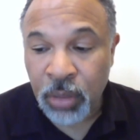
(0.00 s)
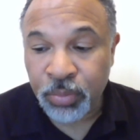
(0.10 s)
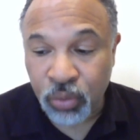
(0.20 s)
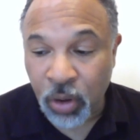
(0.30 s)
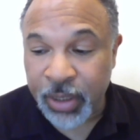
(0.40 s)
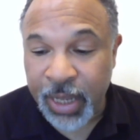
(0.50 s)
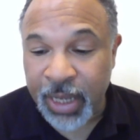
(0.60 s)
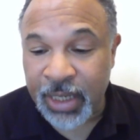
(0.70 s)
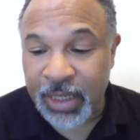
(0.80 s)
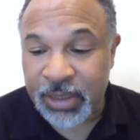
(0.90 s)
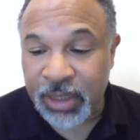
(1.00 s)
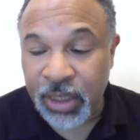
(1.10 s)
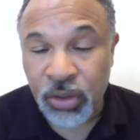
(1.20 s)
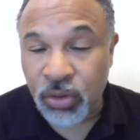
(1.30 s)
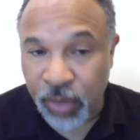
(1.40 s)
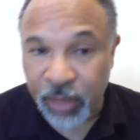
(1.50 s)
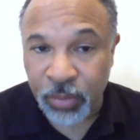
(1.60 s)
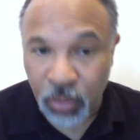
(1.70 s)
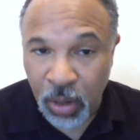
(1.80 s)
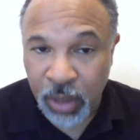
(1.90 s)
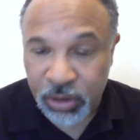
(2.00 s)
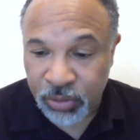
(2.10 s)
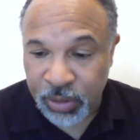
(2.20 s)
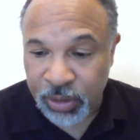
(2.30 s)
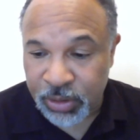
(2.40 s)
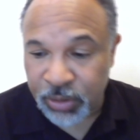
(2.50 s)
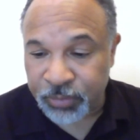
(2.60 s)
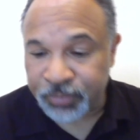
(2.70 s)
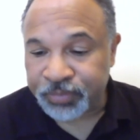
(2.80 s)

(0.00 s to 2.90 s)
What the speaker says: Poitier is an incredible watcher and listener.